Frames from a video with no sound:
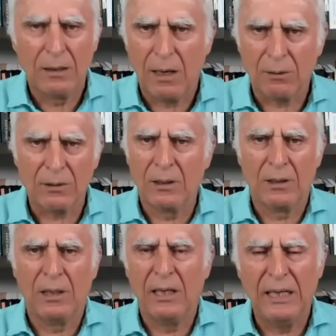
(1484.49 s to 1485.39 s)
you know,
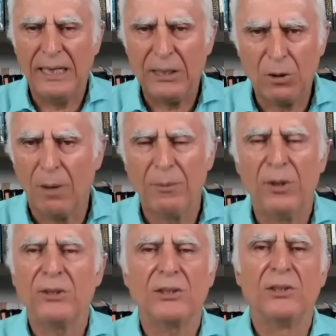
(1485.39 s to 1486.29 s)
clearly
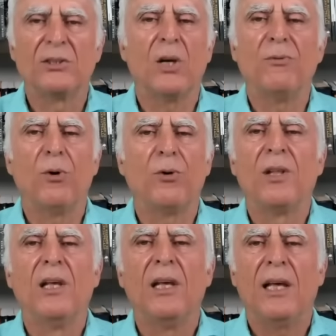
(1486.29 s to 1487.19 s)
commerce and so forth
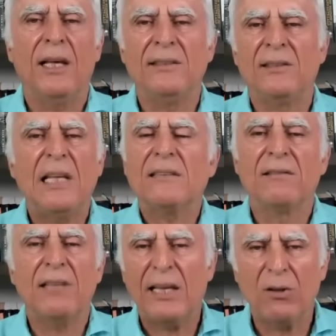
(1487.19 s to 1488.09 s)
is yet
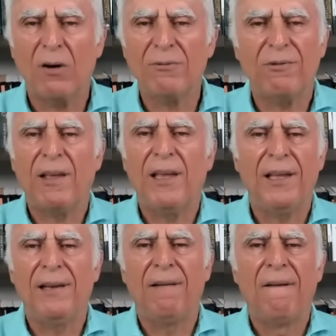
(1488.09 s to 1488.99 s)
to take off
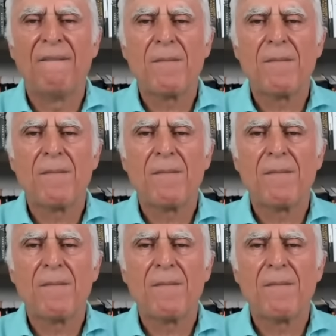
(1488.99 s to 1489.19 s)
in